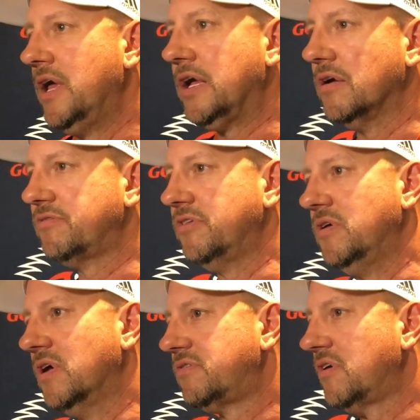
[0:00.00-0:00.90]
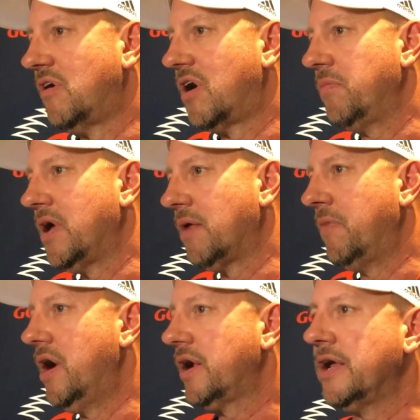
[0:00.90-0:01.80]
He goes to the U.S. Army
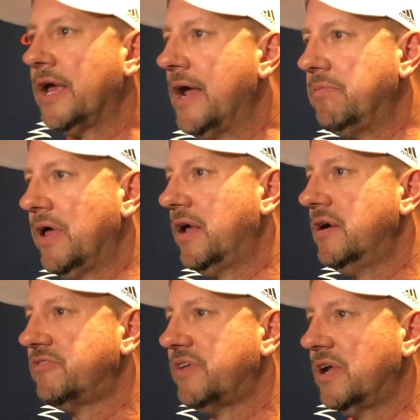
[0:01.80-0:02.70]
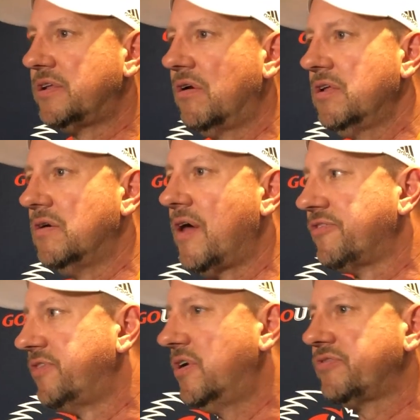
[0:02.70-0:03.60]
All-American game down here in San Antonio. All the
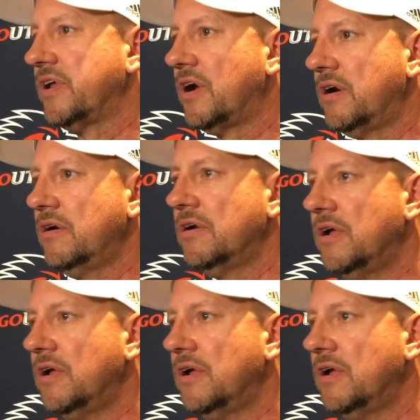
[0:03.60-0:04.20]
centers get hurt.